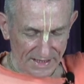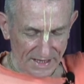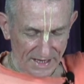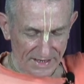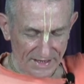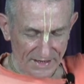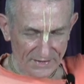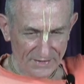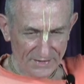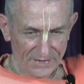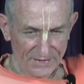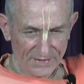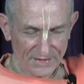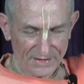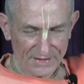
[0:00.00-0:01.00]
like
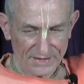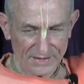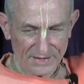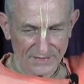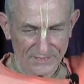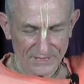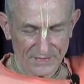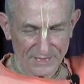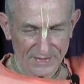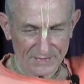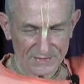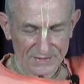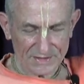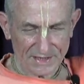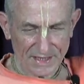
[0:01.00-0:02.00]
Akrura. A few
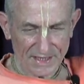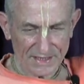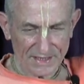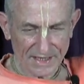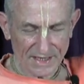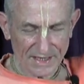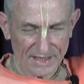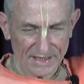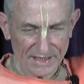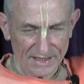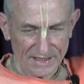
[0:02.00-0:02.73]
people stayed there